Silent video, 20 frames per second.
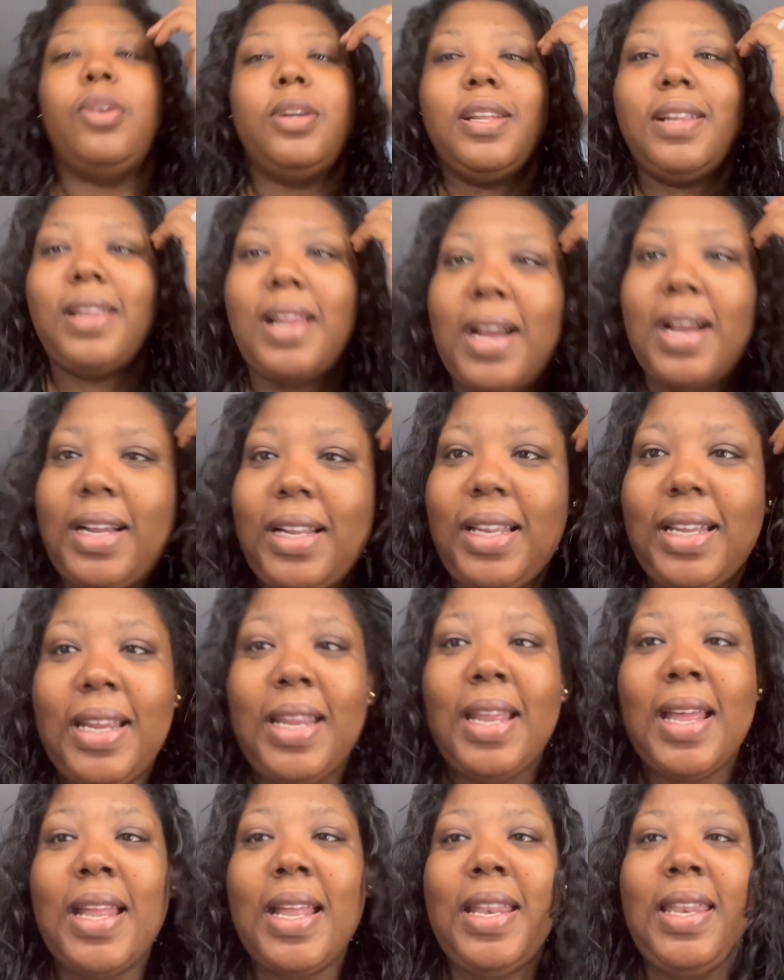than
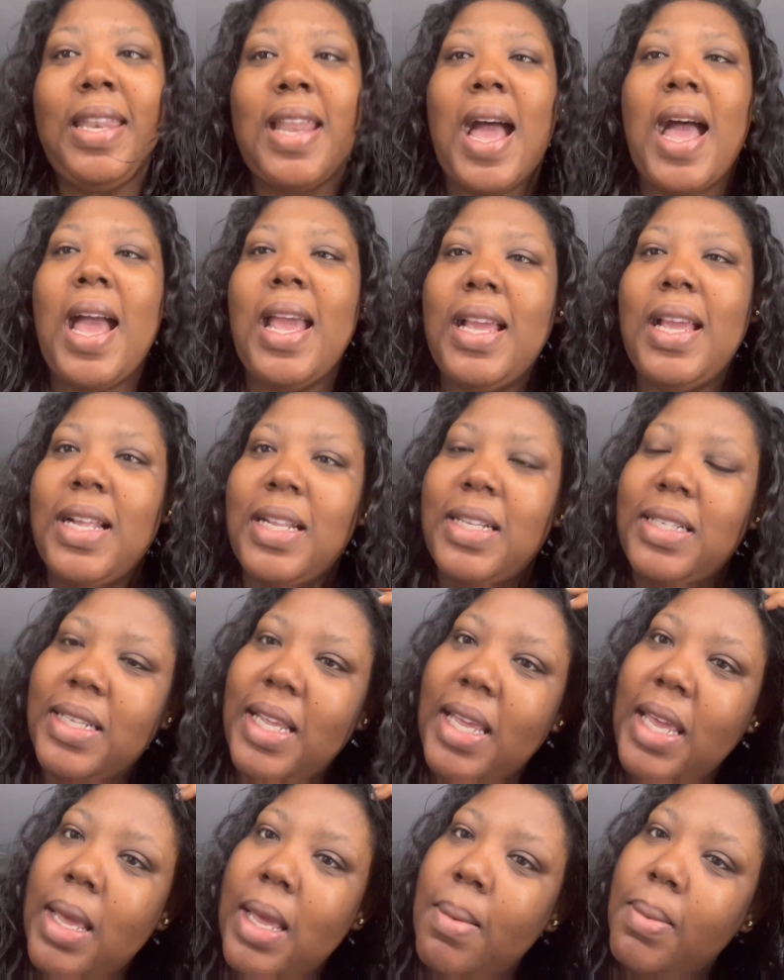likely not in
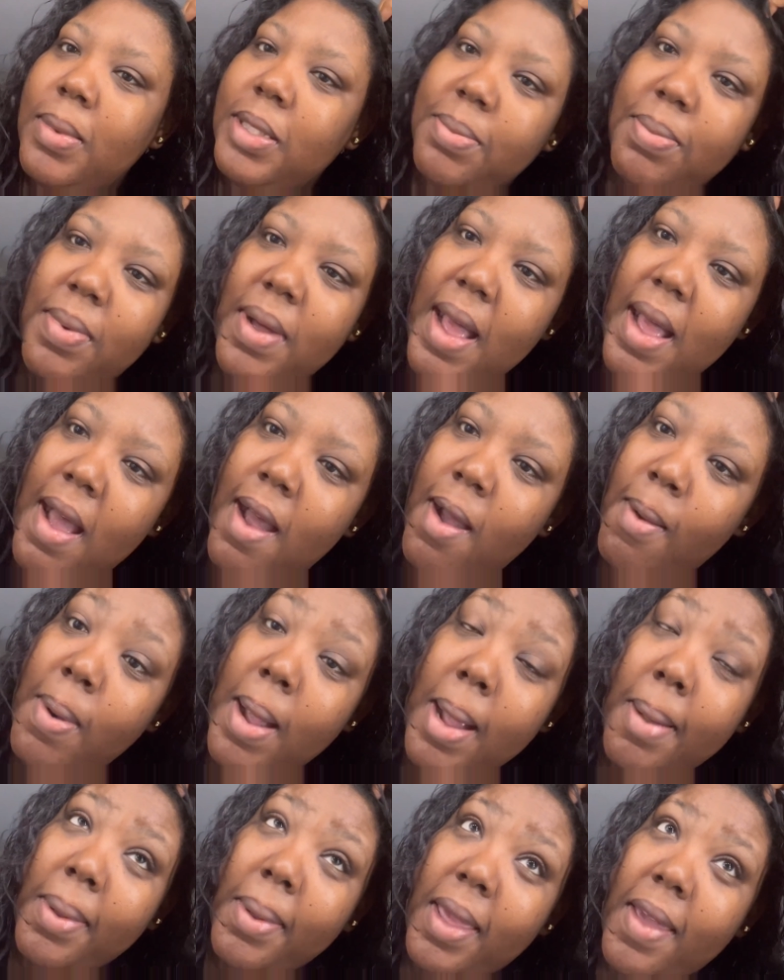Sam's, but I'll
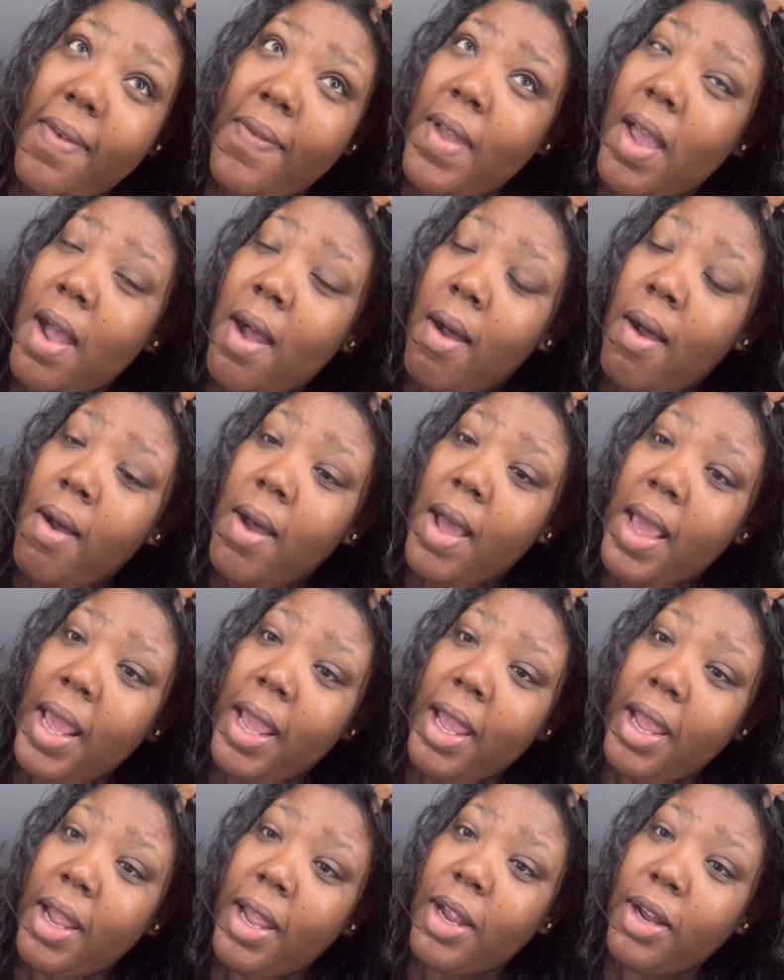probably give y'all
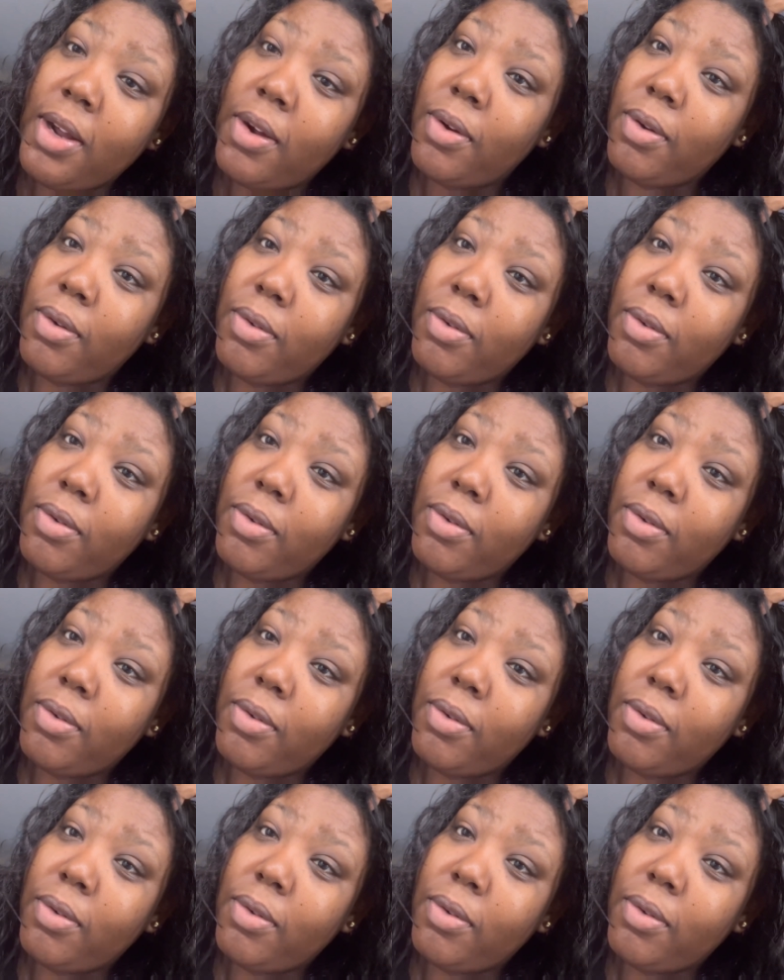a